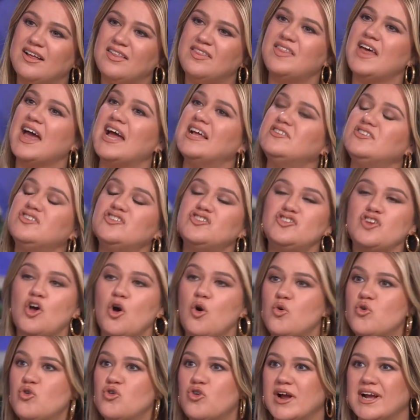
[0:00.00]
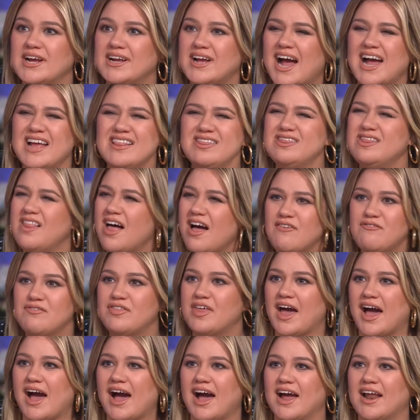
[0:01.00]
That's so great. Yeah. I love
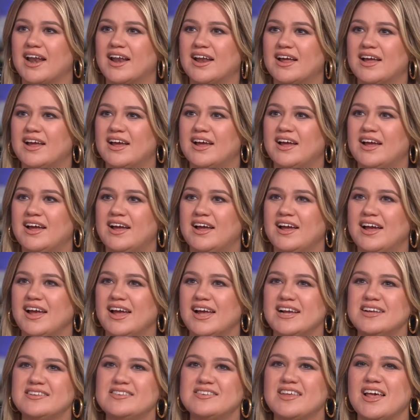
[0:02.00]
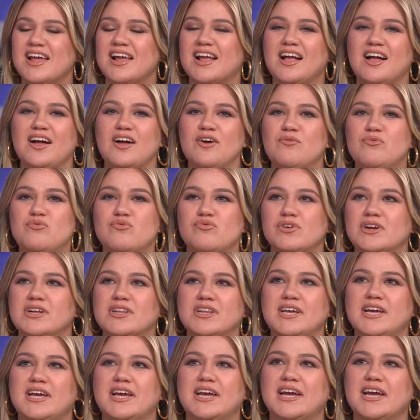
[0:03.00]
that. it's like a
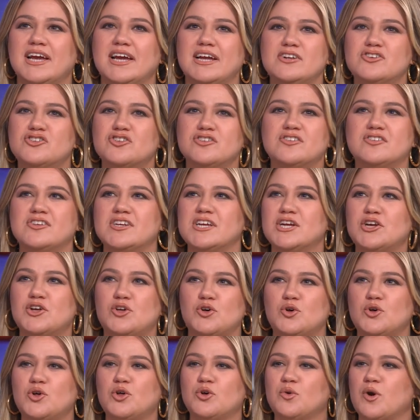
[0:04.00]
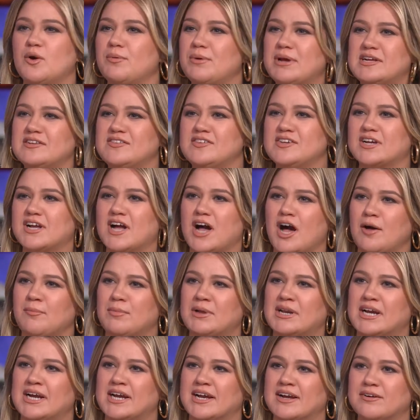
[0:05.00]
really interesting, cool romantic
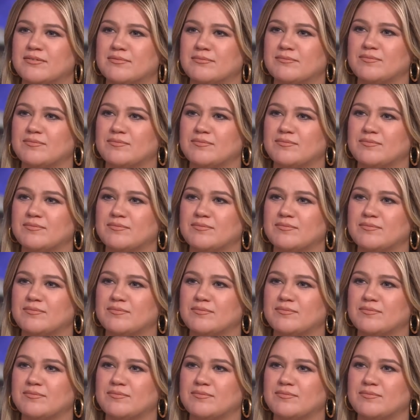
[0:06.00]
comedy.